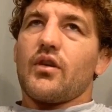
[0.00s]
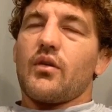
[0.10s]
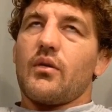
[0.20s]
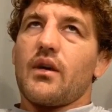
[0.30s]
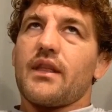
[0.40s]
you
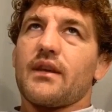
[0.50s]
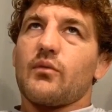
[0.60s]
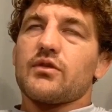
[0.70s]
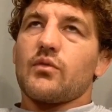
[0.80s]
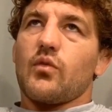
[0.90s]
know, I
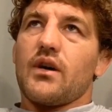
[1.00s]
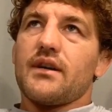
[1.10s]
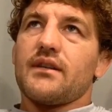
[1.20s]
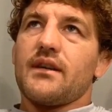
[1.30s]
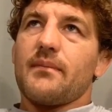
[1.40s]
think, was it
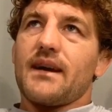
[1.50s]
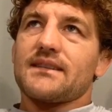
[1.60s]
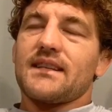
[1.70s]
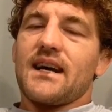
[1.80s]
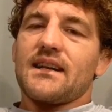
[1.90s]
one that
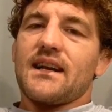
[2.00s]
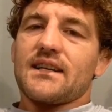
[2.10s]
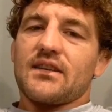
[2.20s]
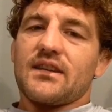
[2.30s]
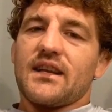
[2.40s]
Max had
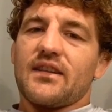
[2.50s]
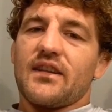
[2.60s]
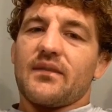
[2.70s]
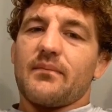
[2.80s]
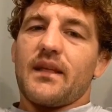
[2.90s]
knocked down at the
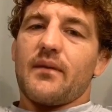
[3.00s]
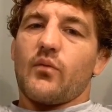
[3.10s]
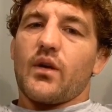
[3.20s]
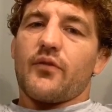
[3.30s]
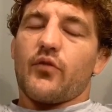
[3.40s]
end of
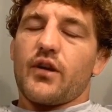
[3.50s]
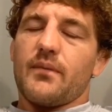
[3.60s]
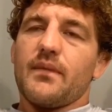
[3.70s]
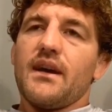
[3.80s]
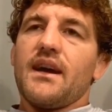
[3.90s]
that won it
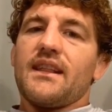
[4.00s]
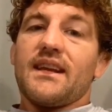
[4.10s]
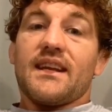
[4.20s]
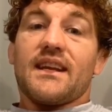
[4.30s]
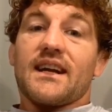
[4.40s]
for him,
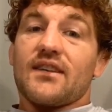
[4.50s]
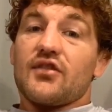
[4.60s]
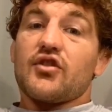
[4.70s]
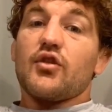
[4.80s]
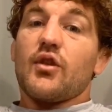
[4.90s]
and he had
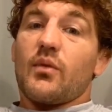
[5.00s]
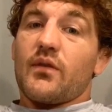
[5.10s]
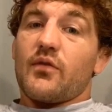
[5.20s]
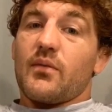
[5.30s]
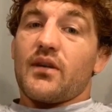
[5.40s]
knocked down 2
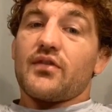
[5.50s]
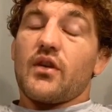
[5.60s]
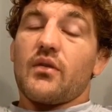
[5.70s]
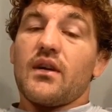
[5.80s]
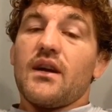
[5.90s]
that won it for him
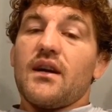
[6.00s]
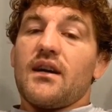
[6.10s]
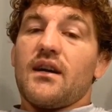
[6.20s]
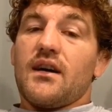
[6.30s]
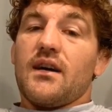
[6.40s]
also.
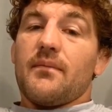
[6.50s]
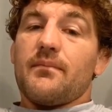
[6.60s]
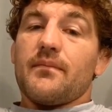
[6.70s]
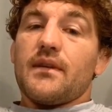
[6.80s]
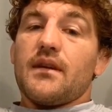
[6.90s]

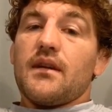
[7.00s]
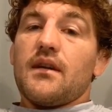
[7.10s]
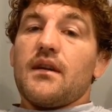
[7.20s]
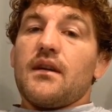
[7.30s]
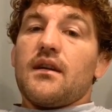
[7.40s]
But
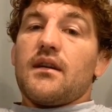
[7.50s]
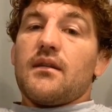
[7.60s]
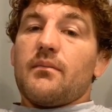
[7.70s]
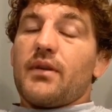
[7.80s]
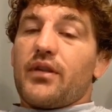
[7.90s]

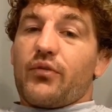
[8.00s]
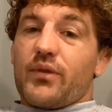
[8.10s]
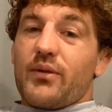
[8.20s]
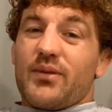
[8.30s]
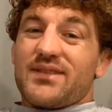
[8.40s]

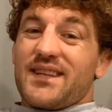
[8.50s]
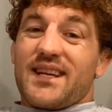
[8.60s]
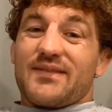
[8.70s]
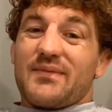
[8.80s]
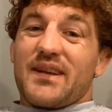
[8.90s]
3
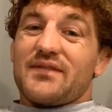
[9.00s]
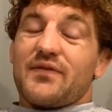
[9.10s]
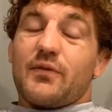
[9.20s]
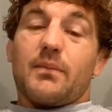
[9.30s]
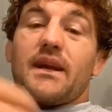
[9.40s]
was, like,
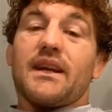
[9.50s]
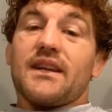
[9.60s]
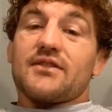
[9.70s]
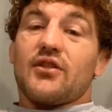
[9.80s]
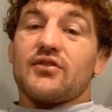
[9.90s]
as for
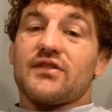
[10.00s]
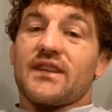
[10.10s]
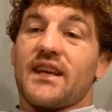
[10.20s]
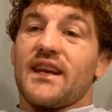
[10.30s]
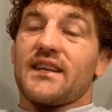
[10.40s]
me, as
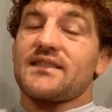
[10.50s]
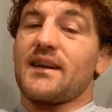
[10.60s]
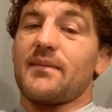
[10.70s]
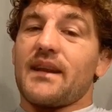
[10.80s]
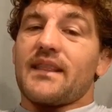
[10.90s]
close as it
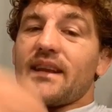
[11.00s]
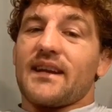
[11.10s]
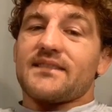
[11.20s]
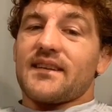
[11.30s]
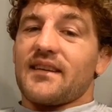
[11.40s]
gets. I mean, I
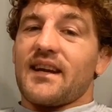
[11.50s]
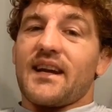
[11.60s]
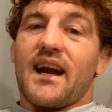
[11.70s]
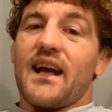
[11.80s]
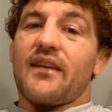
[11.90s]
think I said,
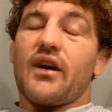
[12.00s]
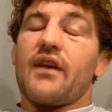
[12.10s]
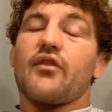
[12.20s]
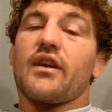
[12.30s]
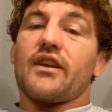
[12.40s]
like, I
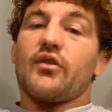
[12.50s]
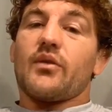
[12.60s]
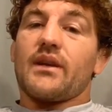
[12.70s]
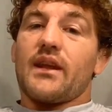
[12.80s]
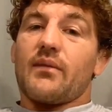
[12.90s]
have no
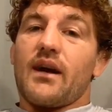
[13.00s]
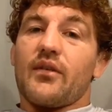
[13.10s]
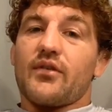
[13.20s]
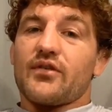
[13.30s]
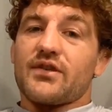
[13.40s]
idea who won that
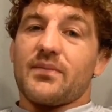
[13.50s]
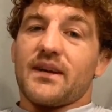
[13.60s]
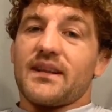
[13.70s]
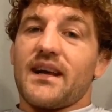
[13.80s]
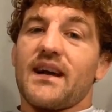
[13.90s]
round or
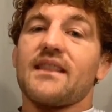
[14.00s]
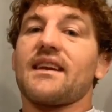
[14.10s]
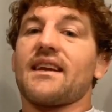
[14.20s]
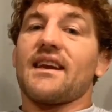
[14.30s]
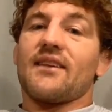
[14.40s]
something like
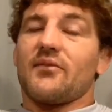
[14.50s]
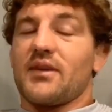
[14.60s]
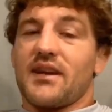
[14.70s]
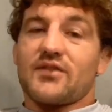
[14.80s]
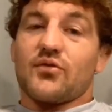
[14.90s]
that. And then
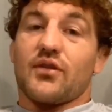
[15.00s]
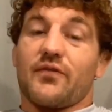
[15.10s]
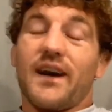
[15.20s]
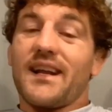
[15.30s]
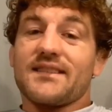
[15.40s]
again, when I
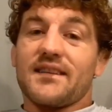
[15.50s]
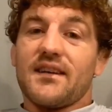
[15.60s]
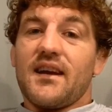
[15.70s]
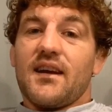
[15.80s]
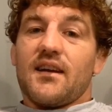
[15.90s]
scored the fight, I
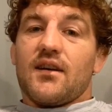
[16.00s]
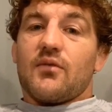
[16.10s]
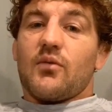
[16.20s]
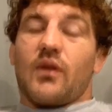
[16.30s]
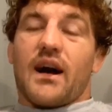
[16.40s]
said,
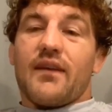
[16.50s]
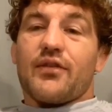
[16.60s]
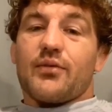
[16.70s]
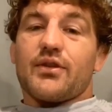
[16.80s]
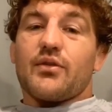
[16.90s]
well,
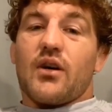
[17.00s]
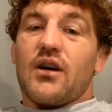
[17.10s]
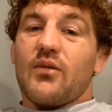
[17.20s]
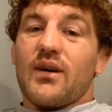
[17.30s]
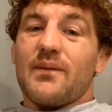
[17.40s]
I have a
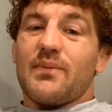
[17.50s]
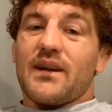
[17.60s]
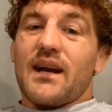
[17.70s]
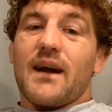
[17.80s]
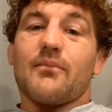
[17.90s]
3-2 Holloway,
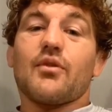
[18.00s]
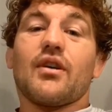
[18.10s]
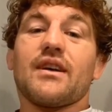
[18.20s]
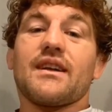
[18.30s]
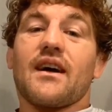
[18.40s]
but
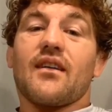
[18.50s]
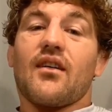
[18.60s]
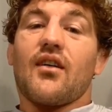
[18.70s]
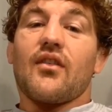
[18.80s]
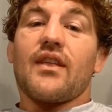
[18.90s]
I'm really
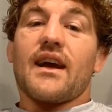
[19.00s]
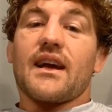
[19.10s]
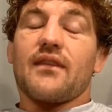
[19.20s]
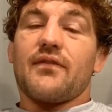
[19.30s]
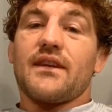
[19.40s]
not all
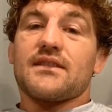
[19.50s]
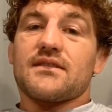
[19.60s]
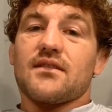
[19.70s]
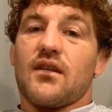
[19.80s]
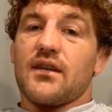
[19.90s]
that
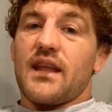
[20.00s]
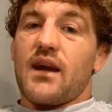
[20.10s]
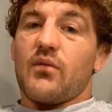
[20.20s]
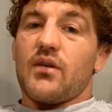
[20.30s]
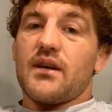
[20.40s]
convinced
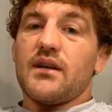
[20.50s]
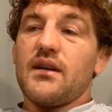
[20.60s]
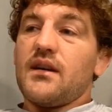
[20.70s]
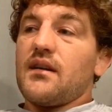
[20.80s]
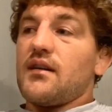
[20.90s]
on that
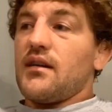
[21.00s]
one